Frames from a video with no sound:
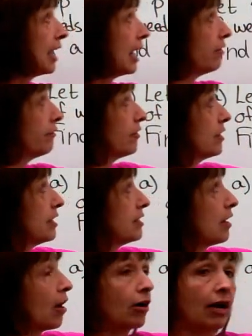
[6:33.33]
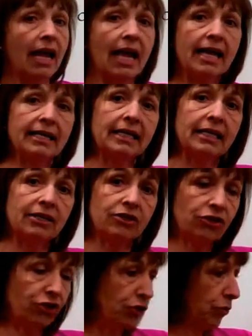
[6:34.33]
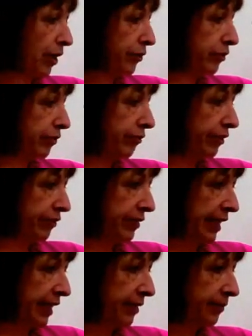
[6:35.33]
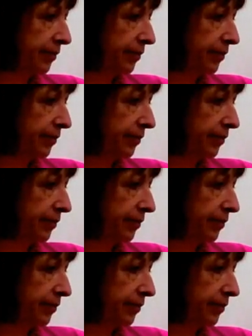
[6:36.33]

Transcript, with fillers: and for this our n is 250.